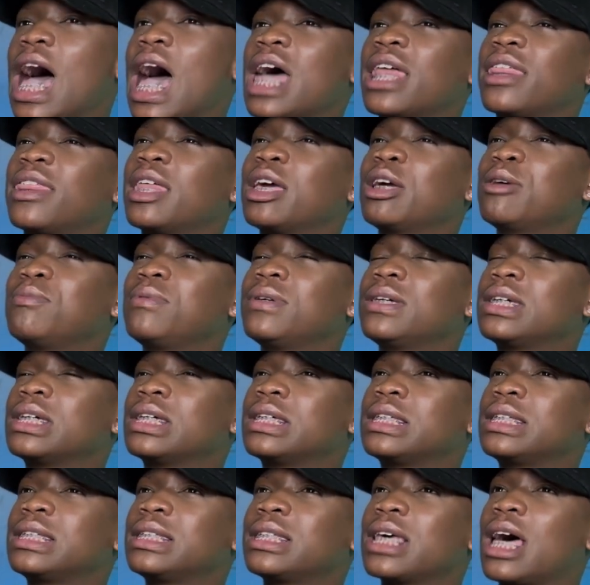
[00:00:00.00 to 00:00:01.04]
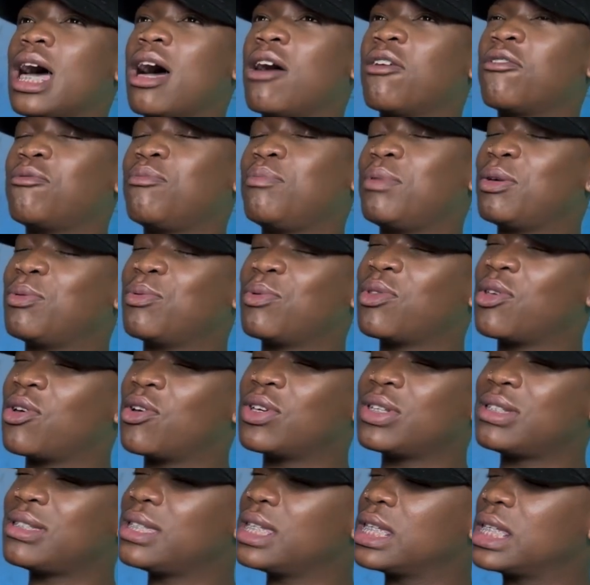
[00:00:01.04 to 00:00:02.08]
I think because I've been with her
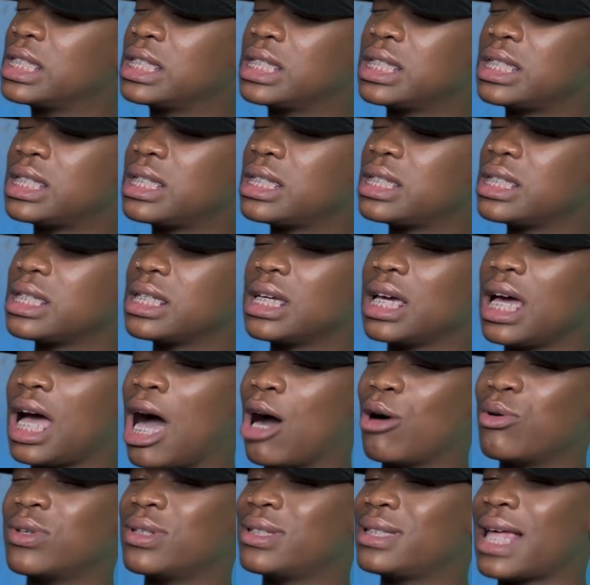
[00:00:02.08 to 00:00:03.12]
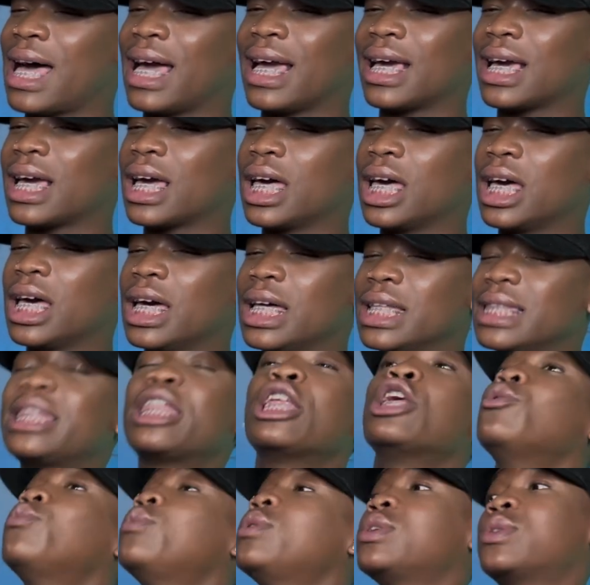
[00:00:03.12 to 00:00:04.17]
since I was like
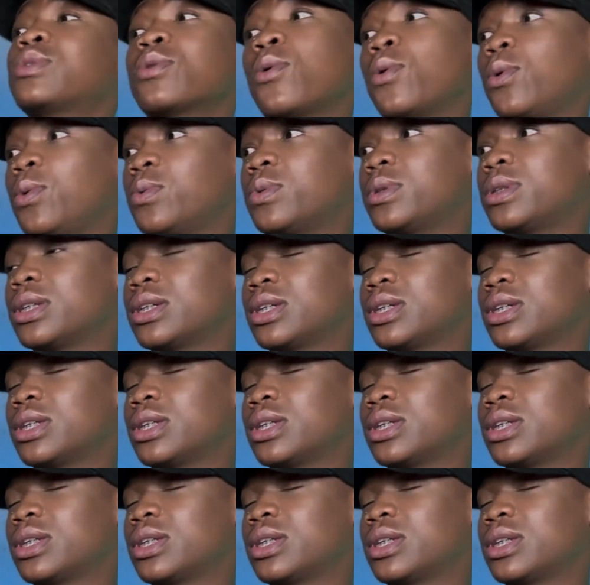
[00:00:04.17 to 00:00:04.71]
3 weeks old.